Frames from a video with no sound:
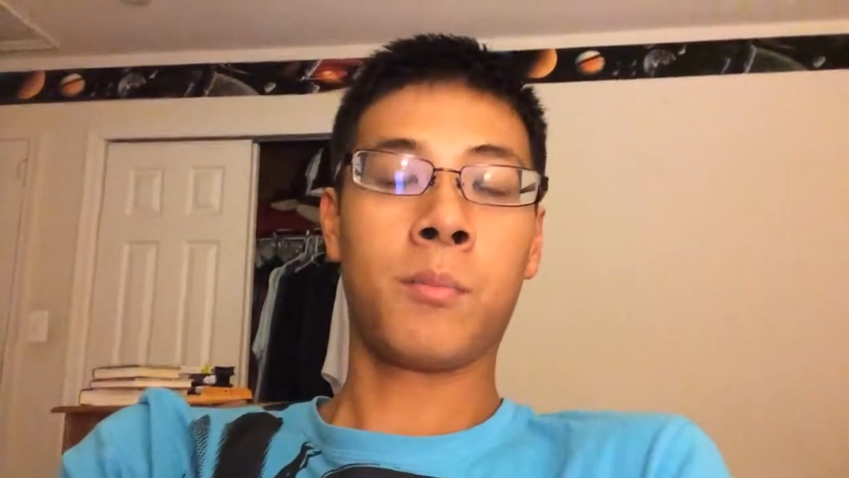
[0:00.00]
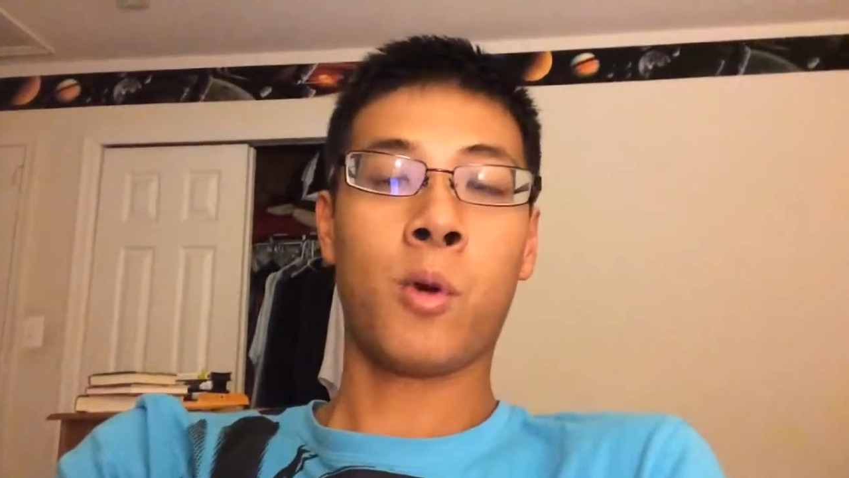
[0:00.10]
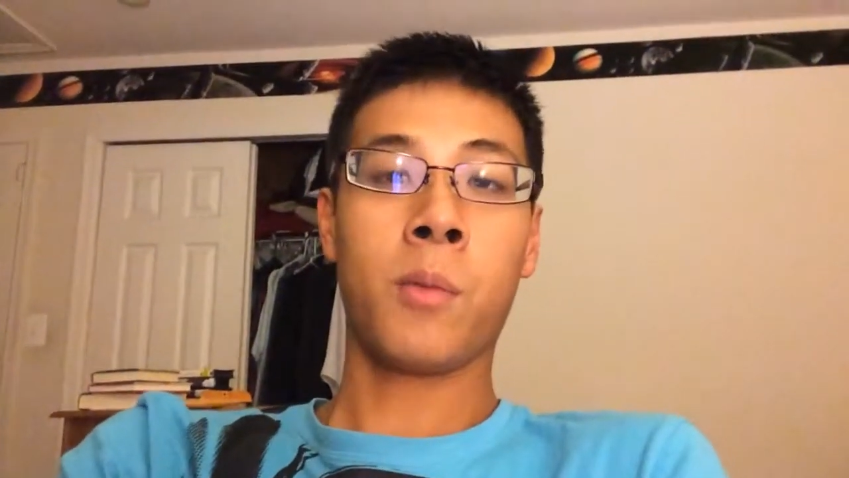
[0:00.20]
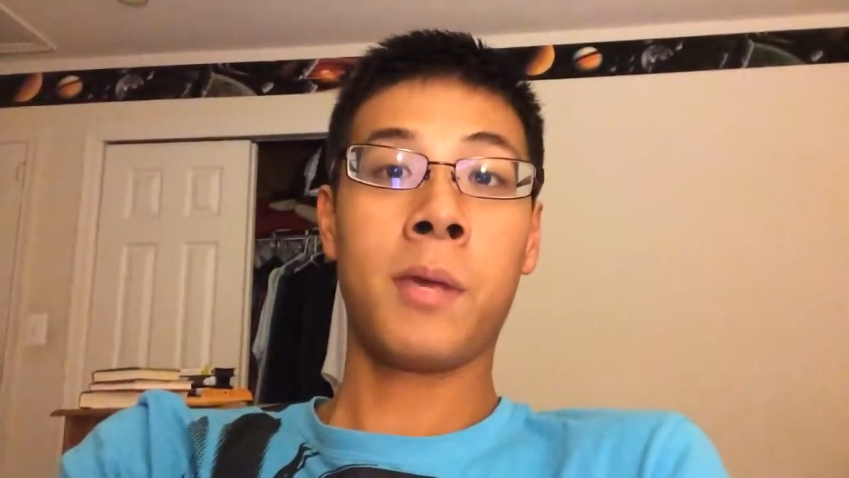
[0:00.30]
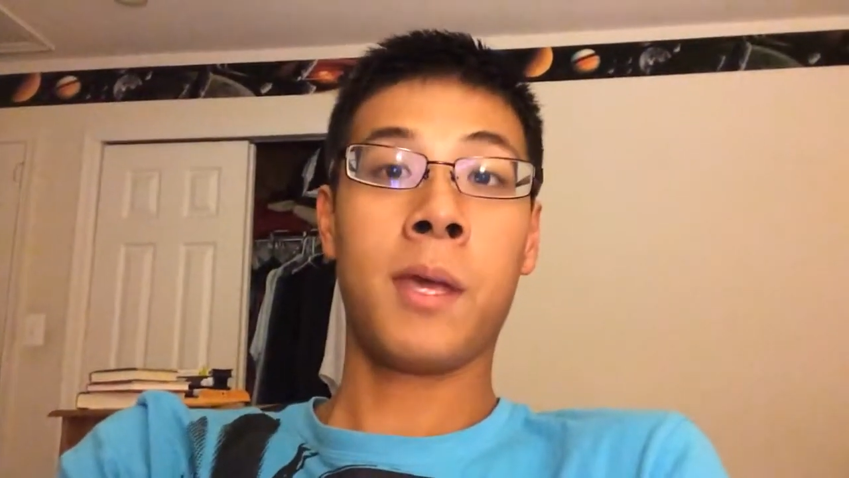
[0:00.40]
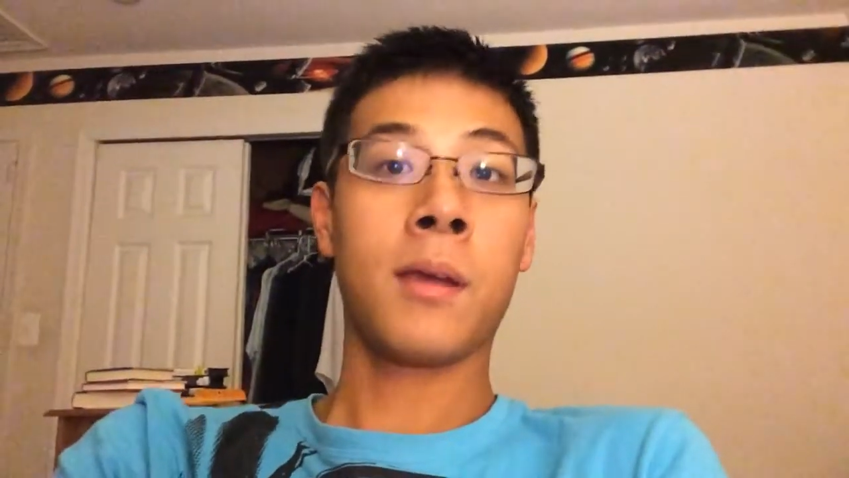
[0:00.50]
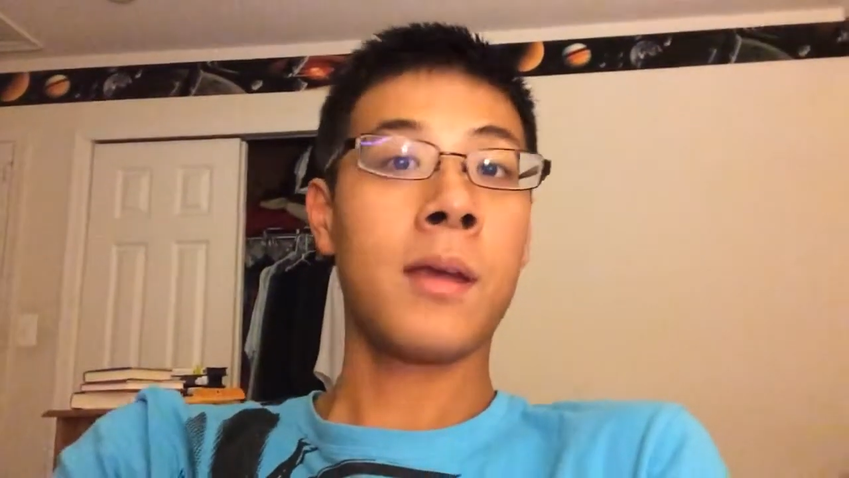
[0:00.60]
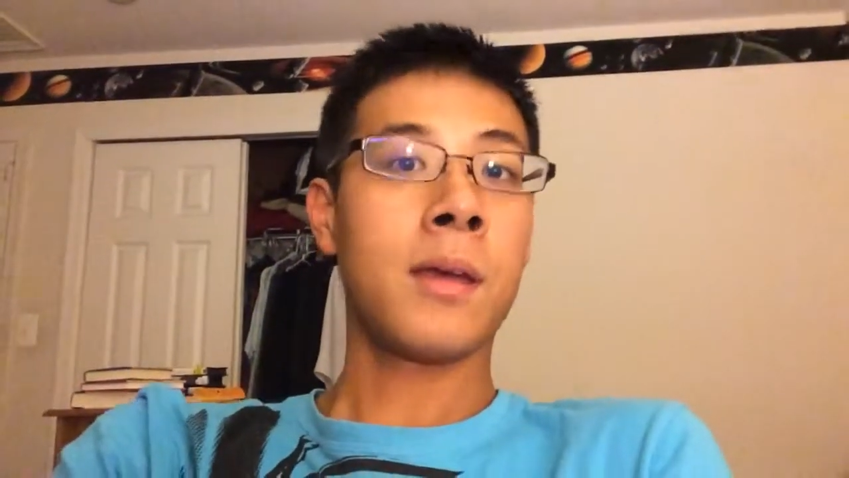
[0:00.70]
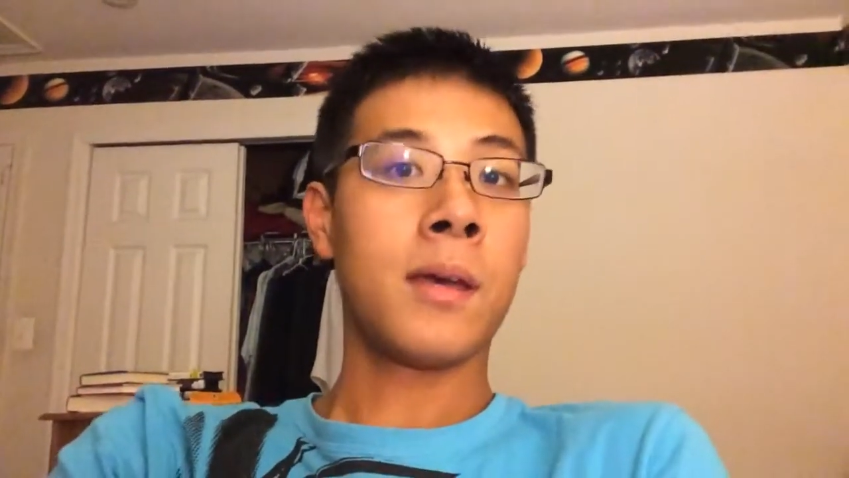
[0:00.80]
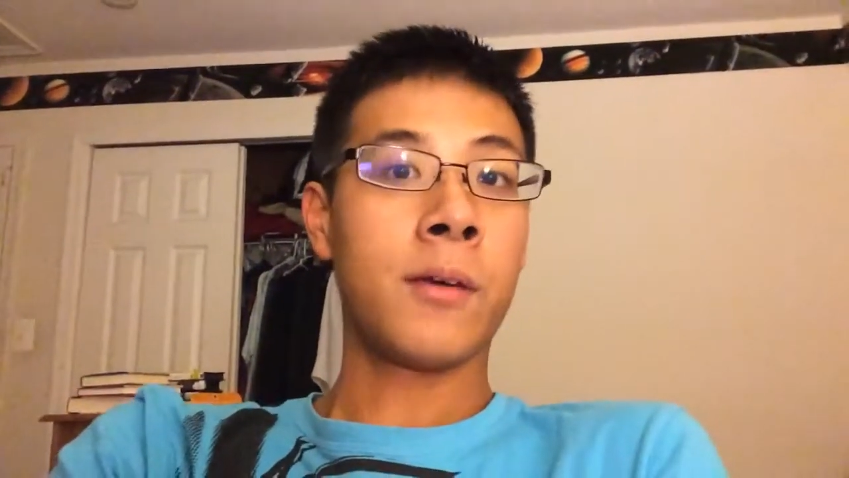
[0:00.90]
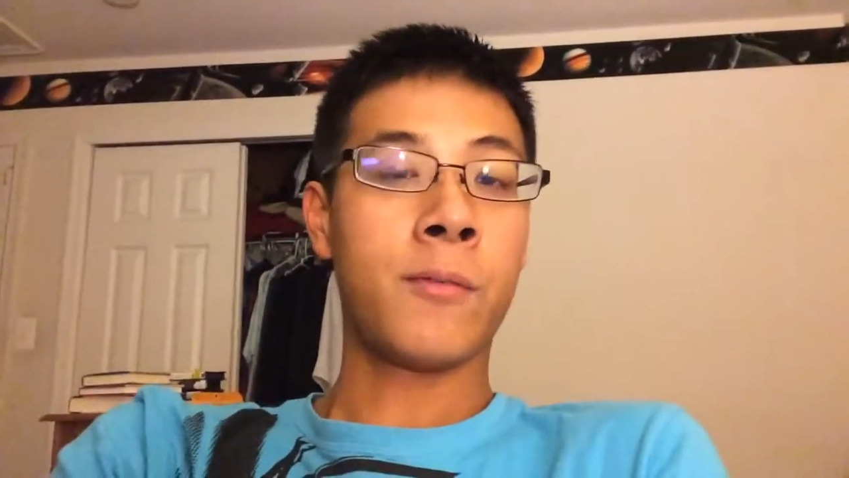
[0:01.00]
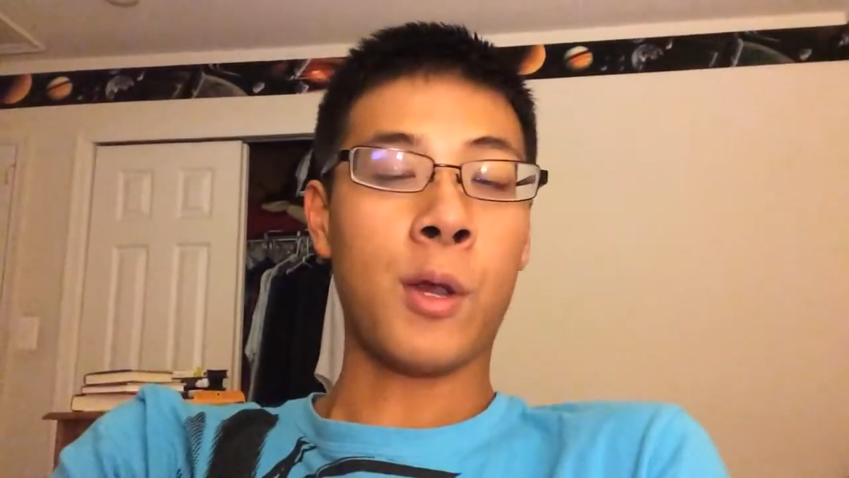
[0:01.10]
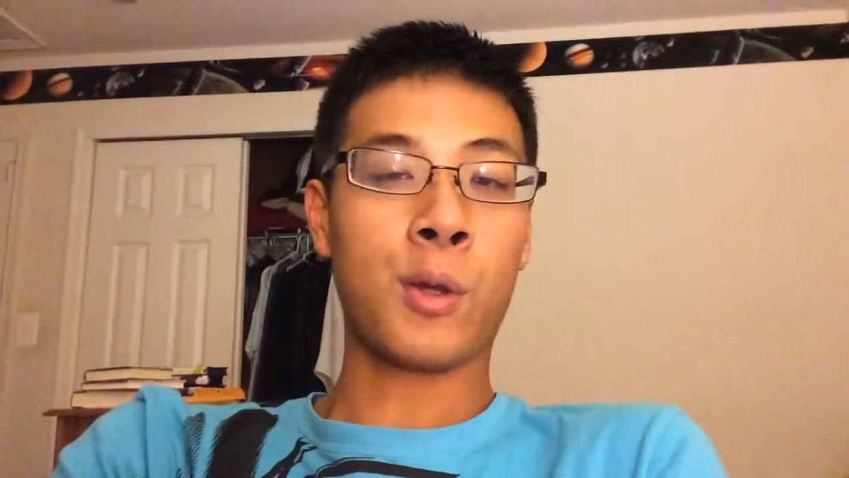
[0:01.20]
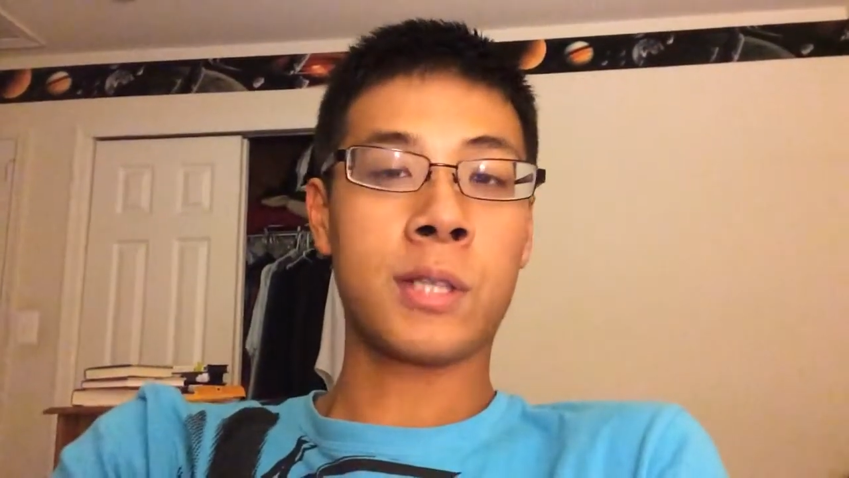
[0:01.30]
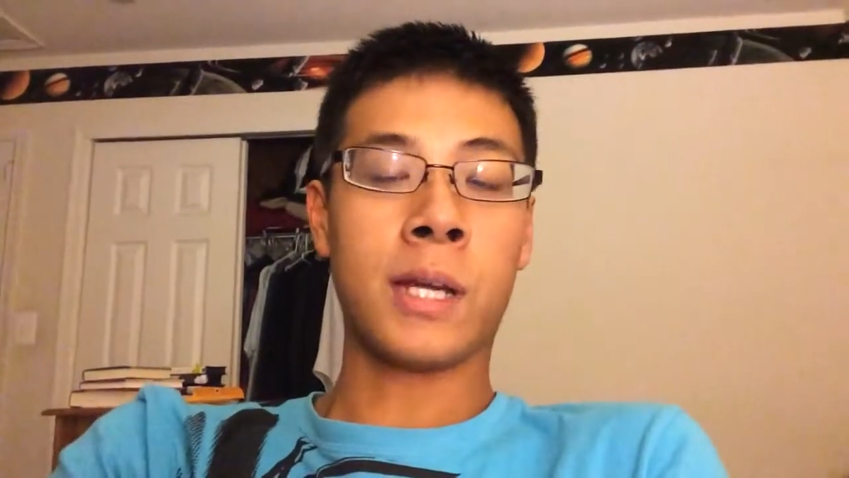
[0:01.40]
point being,
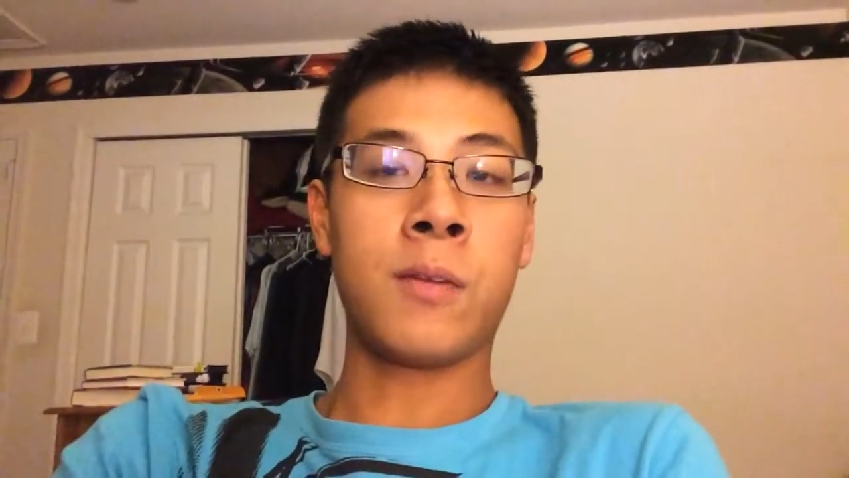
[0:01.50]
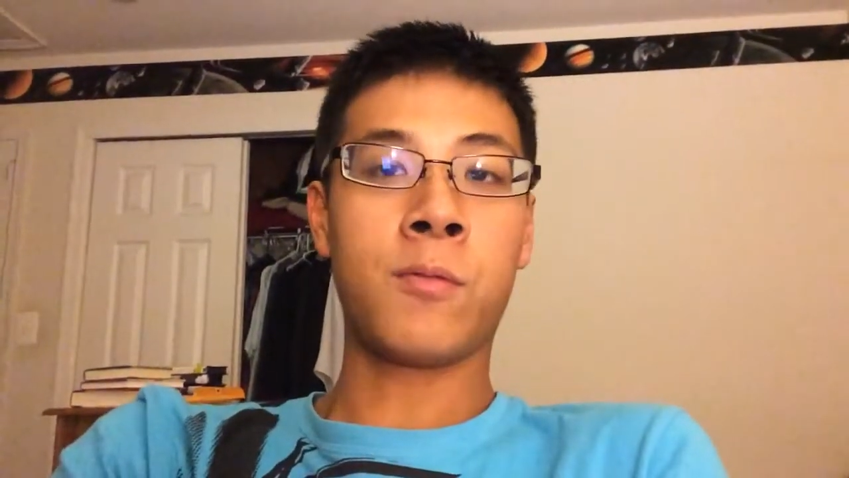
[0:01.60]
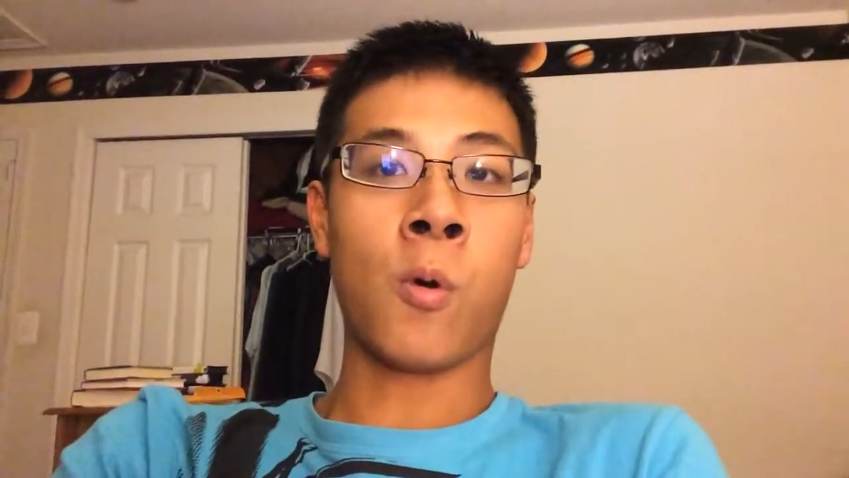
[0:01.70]
very excited